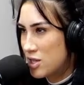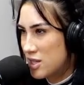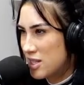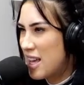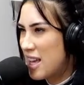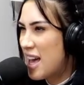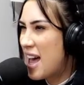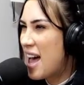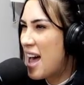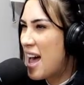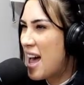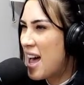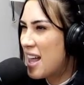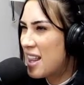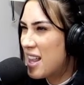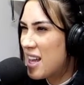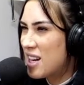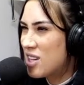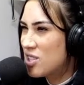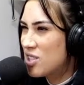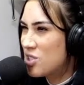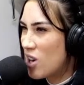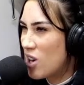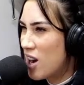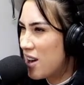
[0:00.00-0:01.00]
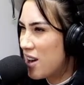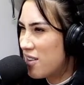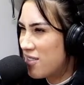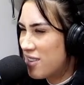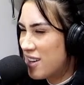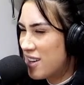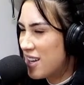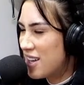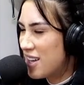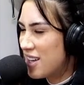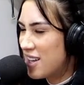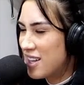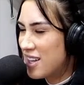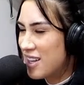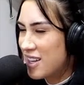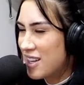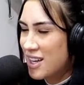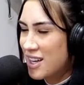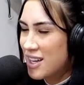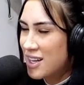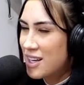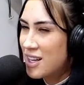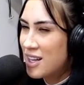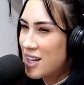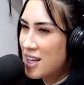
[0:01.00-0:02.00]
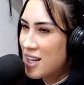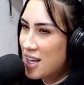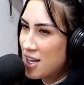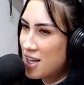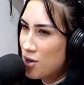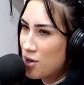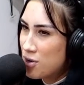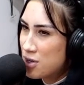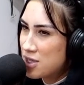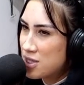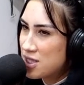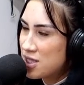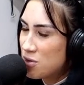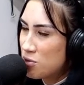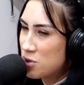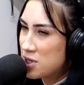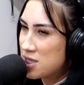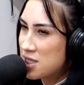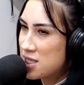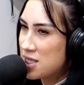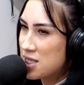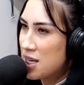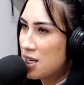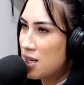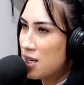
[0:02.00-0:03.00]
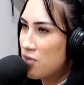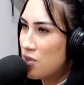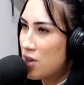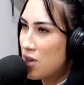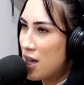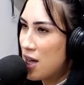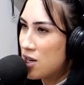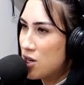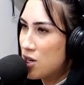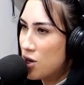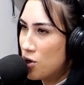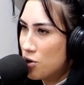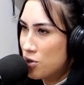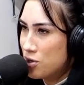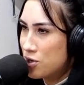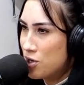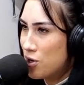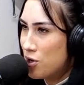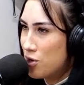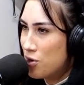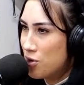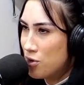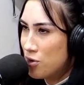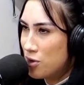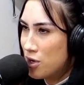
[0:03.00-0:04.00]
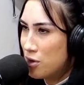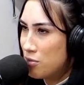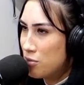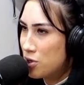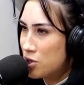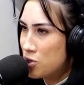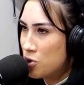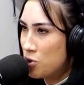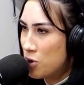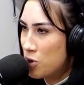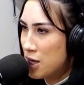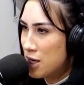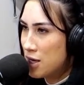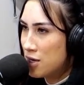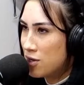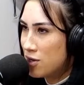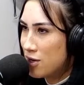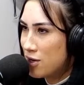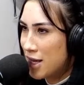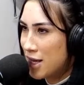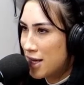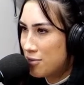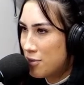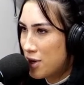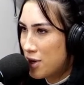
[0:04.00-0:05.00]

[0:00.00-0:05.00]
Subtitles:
A lot of driving, and it always would stink if you got no-showed in between. You're like, man.